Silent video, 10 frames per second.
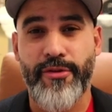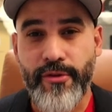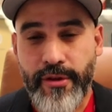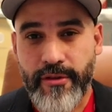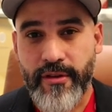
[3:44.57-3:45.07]

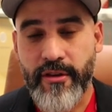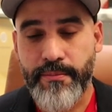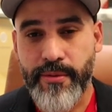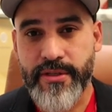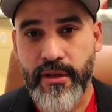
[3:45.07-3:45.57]

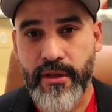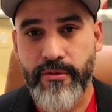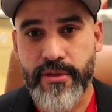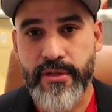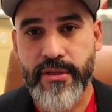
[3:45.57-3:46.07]
36%
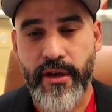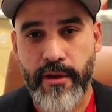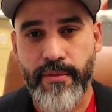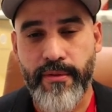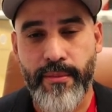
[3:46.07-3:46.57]
versus the
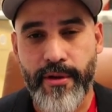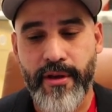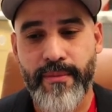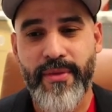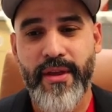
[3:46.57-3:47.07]
hype of the
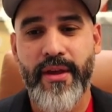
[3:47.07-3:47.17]
market,